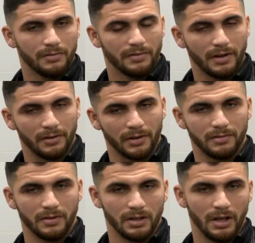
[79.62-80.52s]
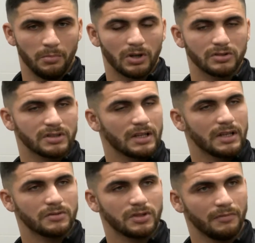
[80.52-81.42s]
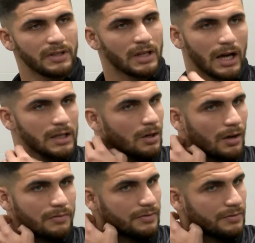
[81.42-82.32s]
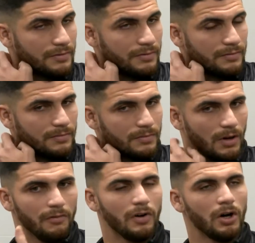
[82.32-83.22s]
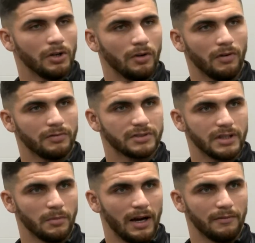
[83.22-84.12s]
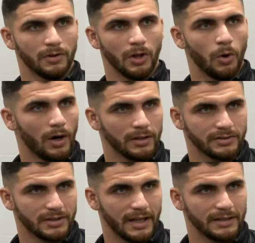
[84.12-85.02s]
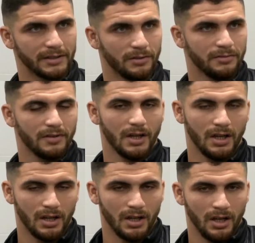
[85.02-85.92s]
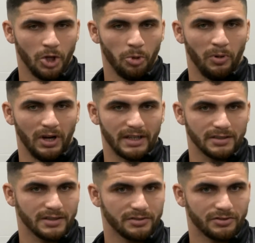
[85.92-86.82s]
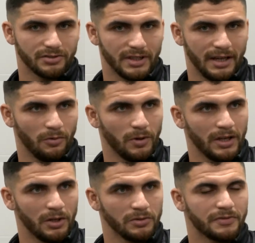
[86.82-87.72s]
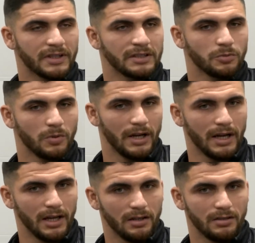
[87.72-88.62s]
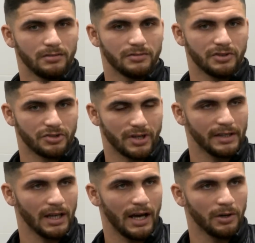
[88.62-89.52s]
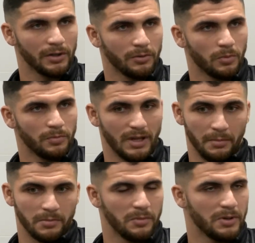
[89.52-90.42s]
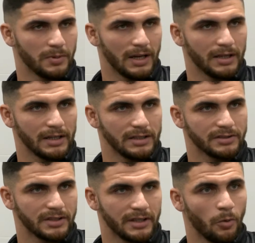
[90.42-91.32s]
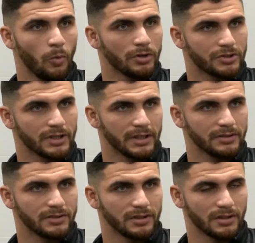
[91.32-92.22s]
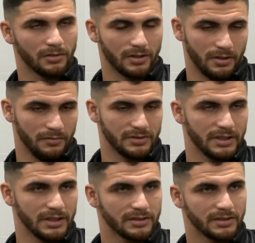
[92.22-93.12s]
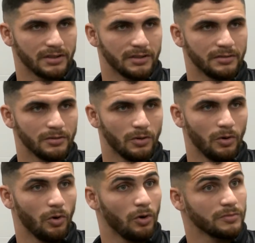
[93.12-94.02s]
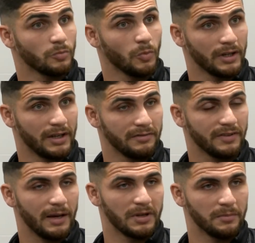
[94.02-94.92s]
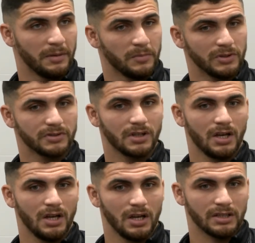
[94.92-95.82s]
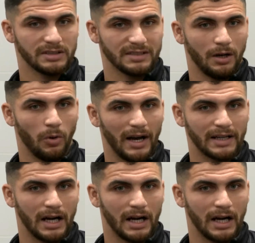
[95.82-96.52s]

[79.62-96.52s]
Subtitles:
Fair enough. Yeah, because it's something that I've heard of, obviously, but I have no understanding of. But I guess it's just another one of those things where, to shed light on it, there may be people out there listening or watching this that can obviously listen, or one of their family members, because that's how I